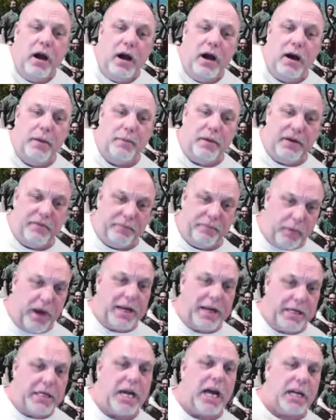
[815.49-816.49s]
If
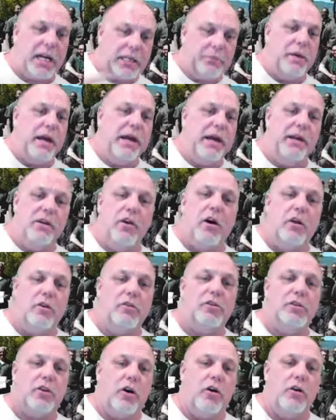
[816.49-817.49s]
my tax-paying dollars